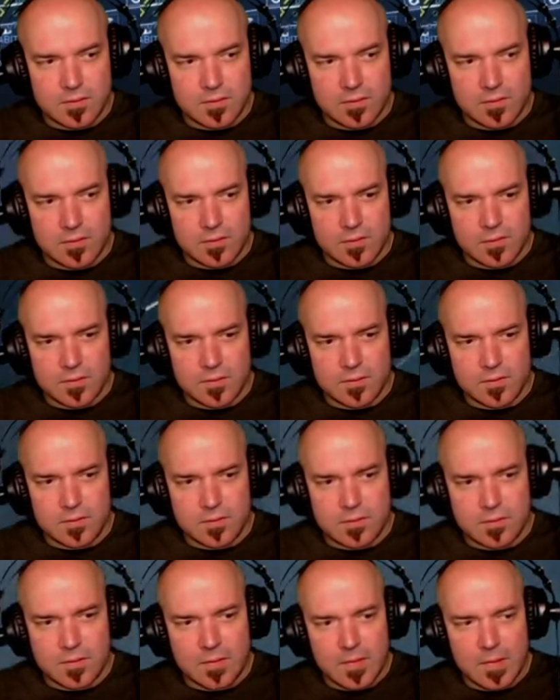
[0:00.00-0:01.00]
Crytek
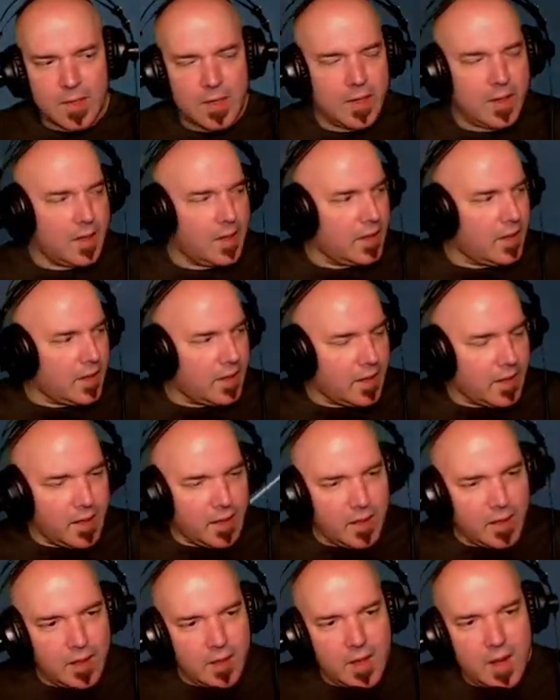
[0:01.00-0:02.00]
engine and
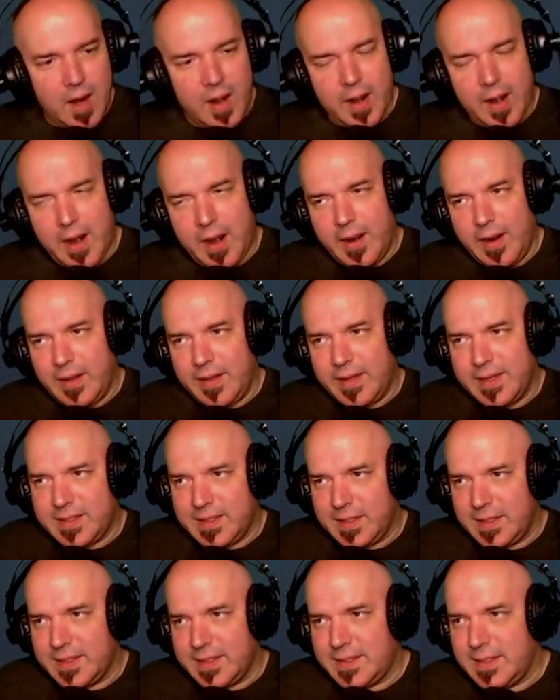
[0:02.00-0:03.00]
fair play. All right, all right,
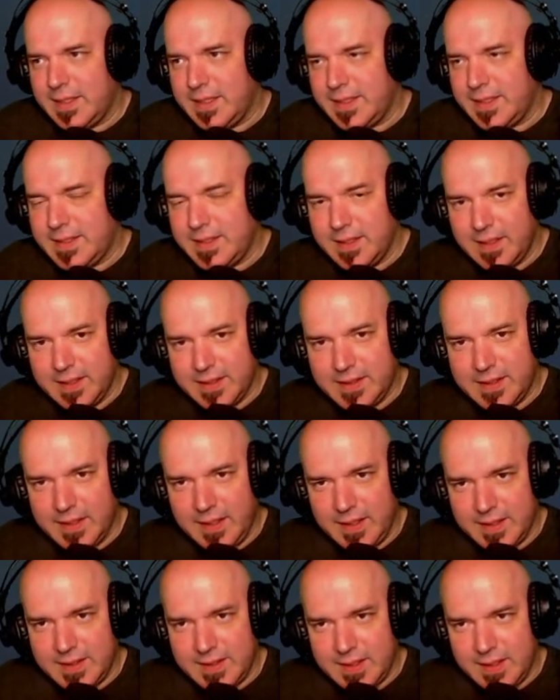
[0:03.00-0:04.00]
listen, listen, listen, listen,
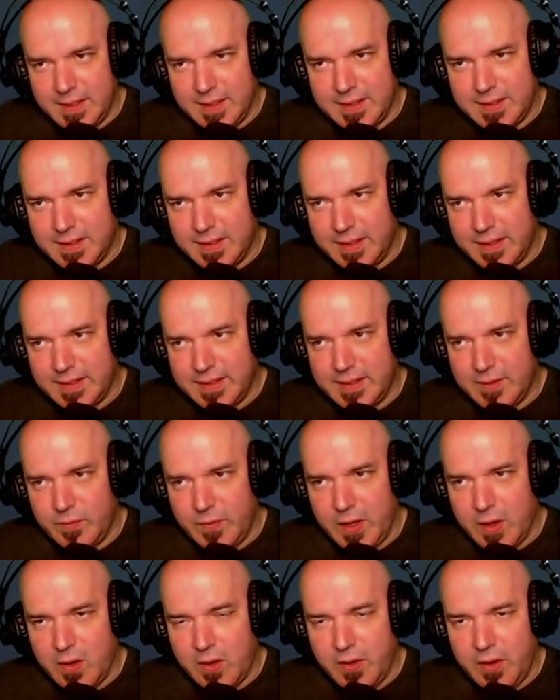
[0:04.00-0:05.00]
listen, listen, listen.
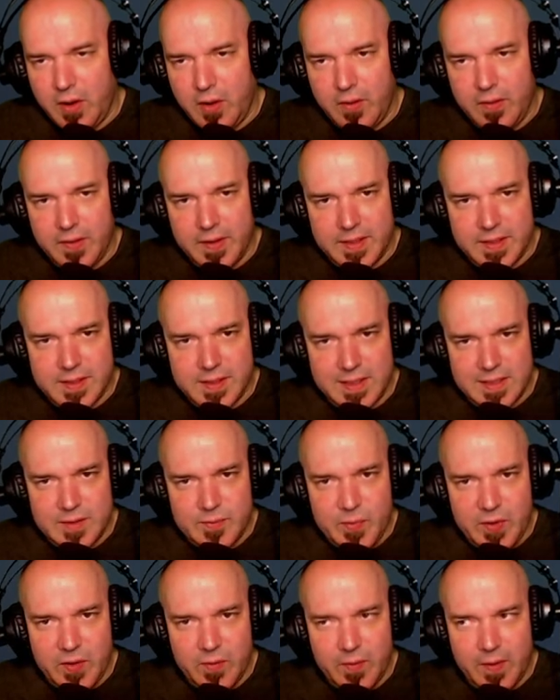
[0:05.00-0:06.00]
We all know this. Let's
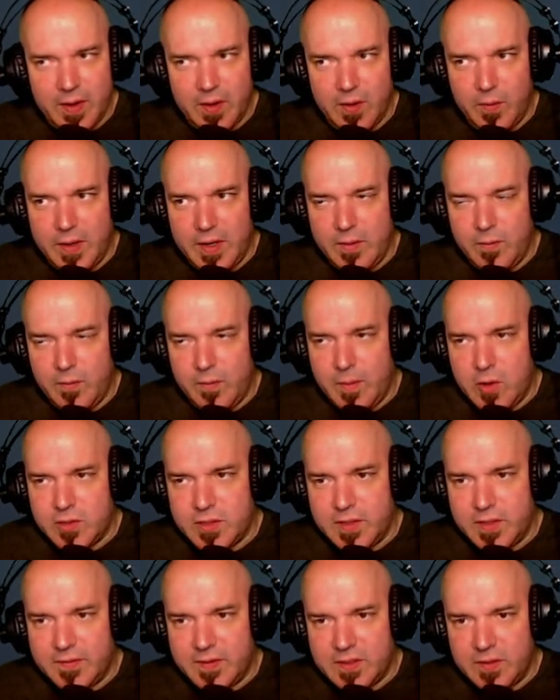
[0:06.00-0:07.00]
be real. We
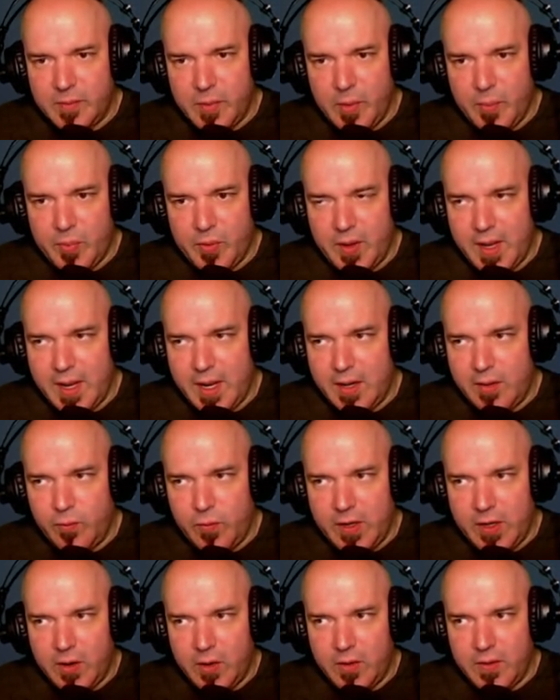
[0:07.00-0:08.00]
most of us have been playing.
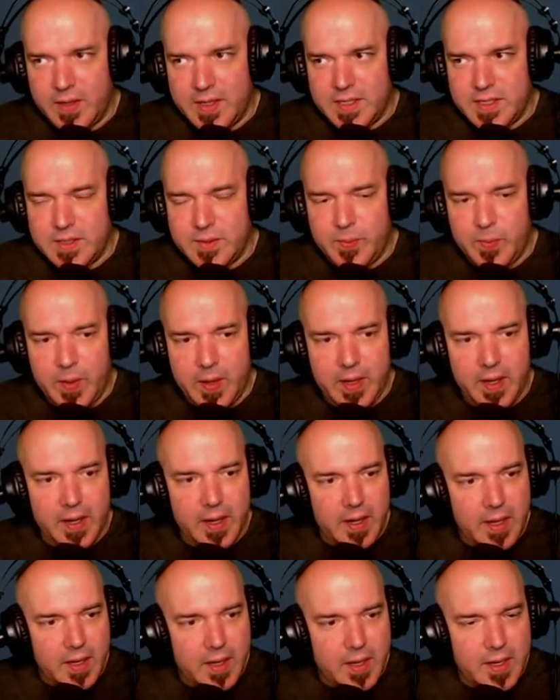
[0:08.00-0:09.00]
We know this, but
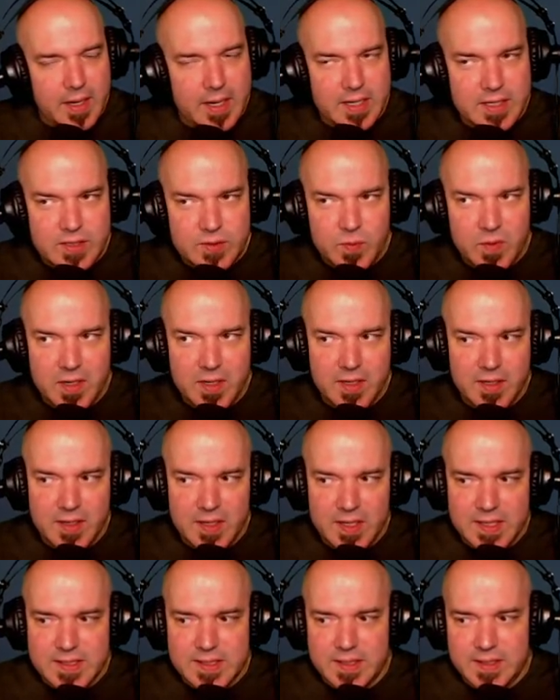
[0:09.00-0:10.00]
here's one of the
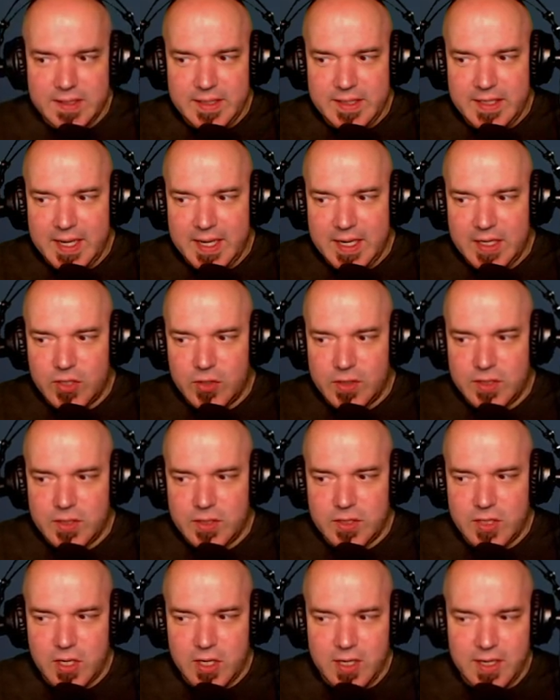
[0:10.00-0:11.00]
things Elite Dangerous
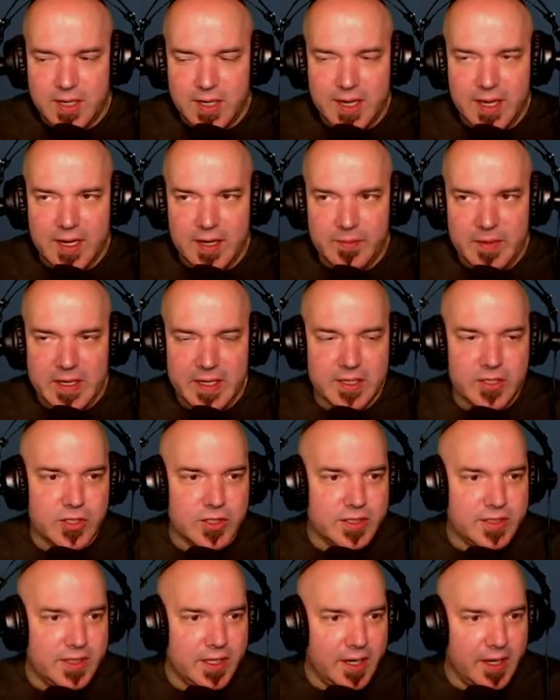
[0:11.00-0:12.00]
started to get me
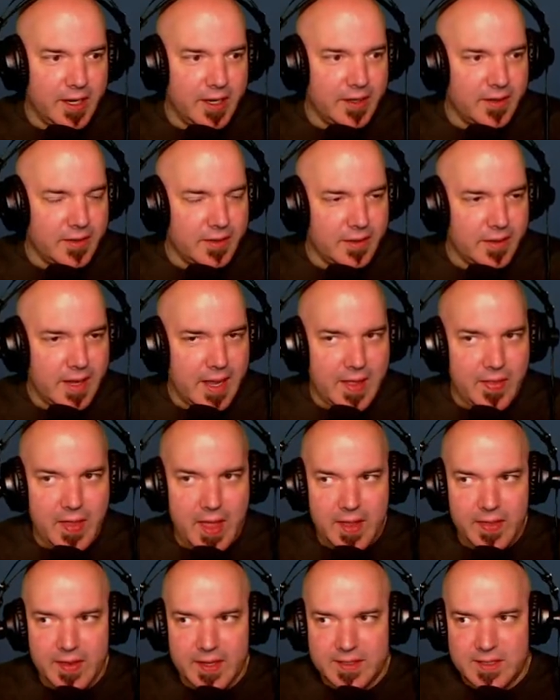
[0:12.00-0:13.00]
interested in. And
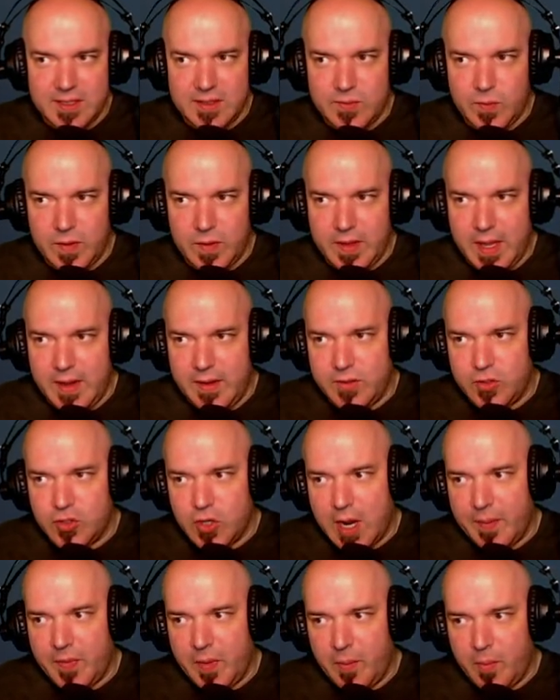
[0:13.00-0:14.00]
then this is when they
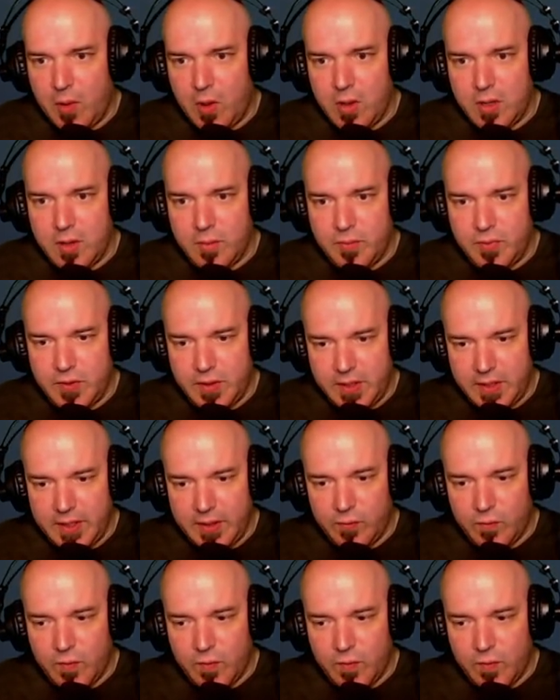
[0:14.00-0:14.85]
dropped the ball completely.